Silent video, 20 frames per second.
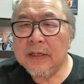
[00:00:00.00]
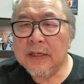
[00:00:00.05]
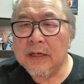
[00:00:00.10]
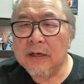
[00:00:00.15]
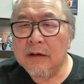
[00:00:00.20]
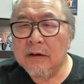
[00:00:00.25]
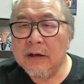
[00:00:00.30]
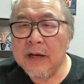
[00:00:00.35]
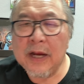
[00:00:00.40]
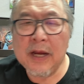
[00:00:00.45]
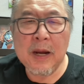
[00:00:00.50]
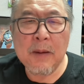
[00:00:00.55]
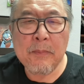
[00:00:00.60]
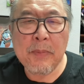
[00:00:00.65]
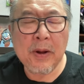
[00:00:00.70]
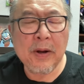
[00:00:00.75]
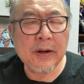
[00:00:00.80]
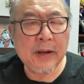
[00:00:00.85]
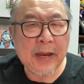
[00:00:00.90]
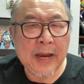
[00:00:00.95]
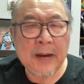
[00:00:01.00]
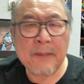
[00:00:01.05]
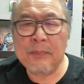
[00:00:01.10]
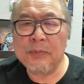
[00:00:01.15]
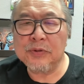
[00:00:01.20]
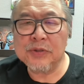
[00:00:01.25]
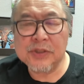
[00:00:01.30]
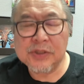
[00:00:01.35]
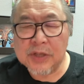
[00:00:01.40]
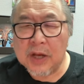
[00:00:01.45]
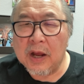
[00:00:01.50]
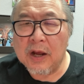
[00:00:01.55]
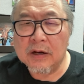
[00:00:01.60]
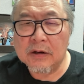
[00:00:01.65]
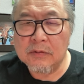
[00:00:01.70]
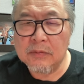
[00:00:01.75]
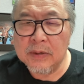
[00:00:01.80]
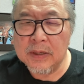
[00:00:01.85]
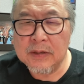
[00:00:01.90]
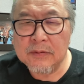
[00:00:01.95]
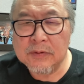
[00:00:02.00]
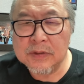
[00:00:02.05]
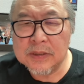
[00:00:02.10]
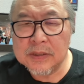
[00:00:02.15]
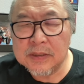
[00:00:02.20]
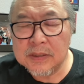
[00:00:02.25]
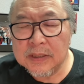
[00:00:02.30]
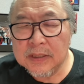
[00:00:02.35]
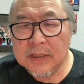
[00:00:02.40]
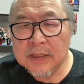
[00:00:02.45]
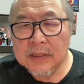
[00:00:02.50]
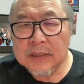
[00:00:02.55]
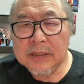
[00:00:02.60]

You know, had I bought Apple stock when it was